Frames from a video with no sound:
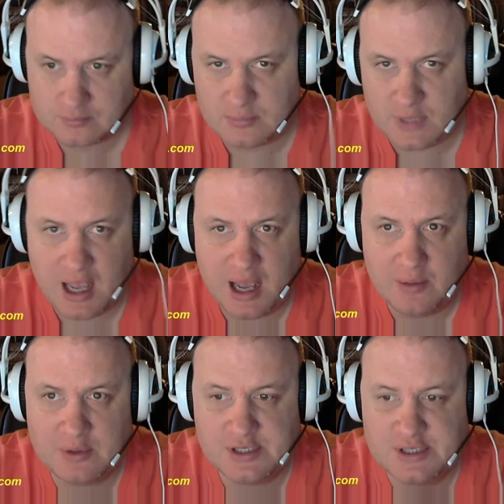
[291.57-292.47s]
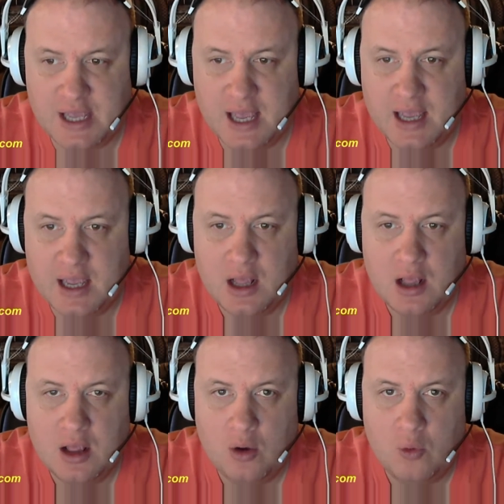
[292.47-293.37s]
I would say
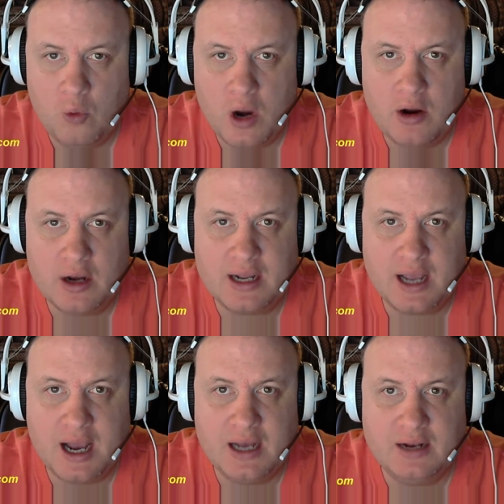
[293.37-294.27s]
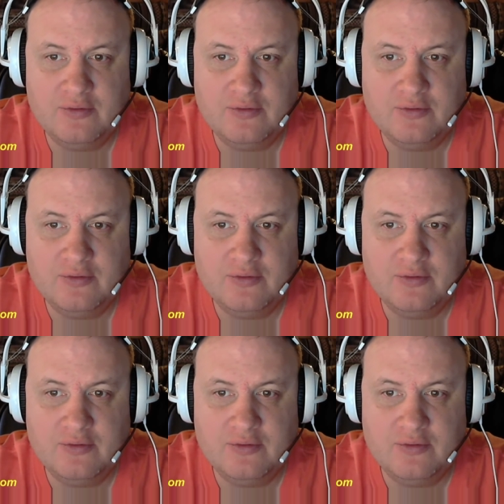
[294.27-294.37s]
where it kind of